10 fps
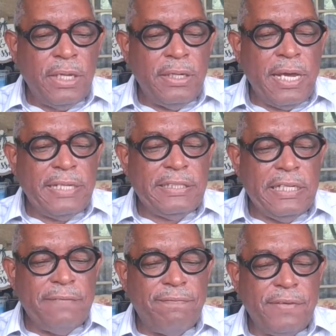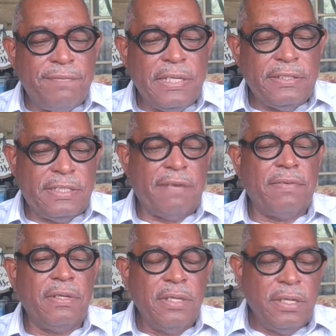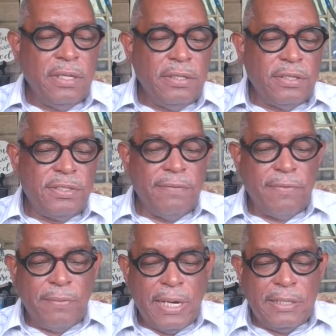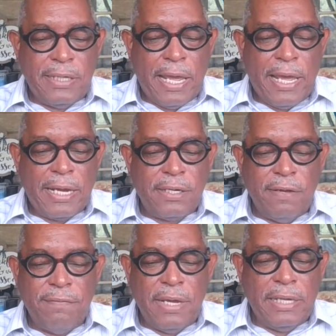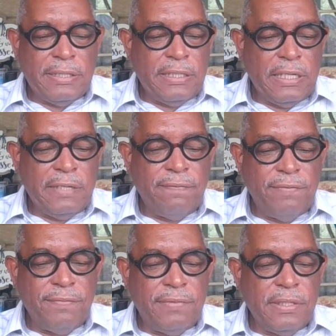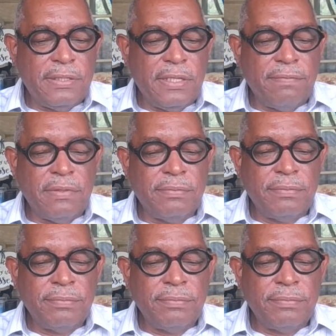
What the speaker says: 1957, the Civil Rights Act of 1957.